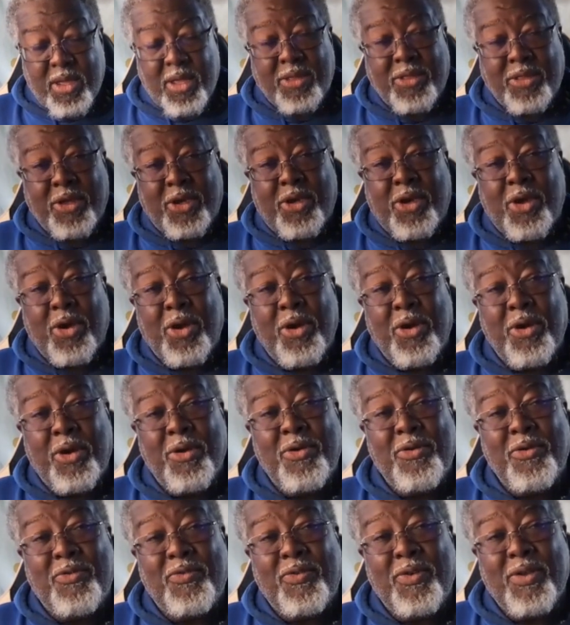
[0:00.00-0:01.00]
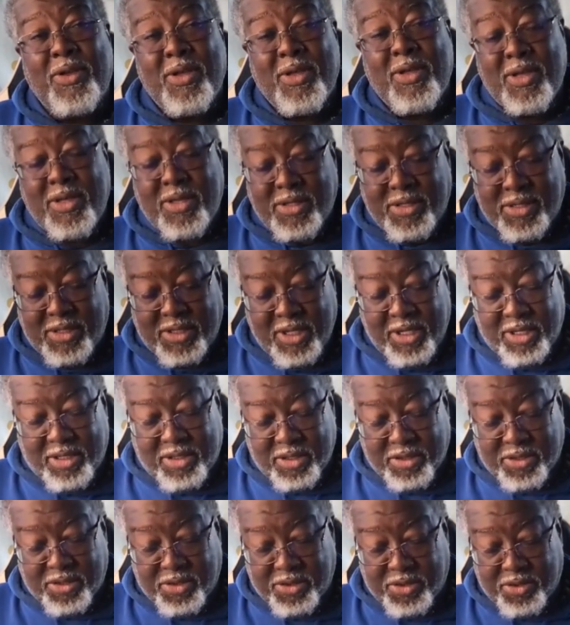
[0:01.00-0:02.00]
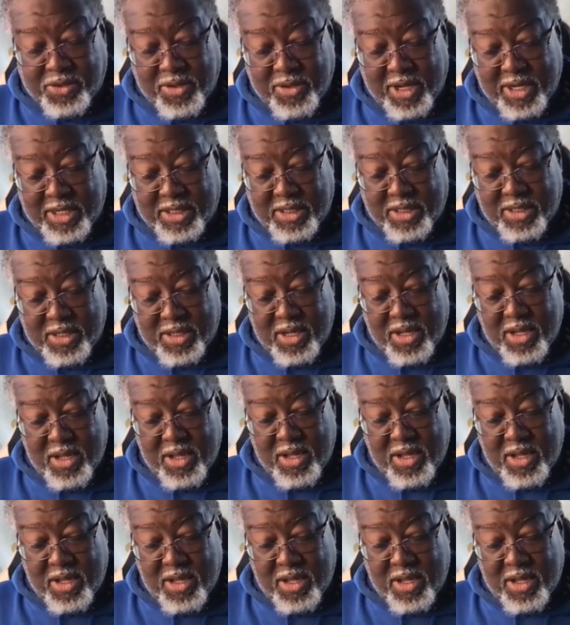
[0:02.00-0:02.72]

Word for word: In the curve, seek the straight,